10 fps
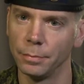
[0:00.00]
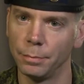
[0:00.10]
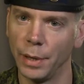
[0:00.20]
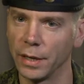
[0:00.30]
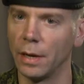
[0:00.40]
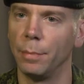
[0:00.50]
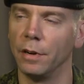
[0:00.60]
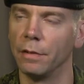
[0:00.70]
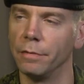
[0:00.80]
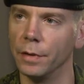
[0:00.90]
picked up
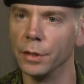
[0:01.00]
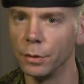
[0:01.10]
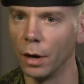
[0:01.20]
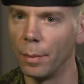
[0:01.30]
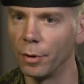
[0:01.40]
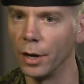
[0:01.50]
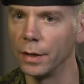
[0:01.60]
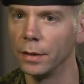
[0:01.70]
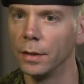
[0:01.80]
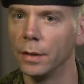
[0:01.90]
enough of it to
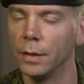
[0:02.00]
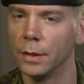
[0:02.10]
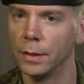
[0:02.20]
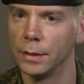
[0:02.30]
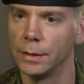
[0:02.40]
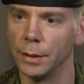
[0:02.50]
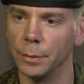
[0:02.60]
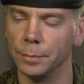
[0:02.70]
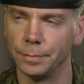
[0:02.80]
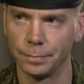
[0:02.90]
operate. So,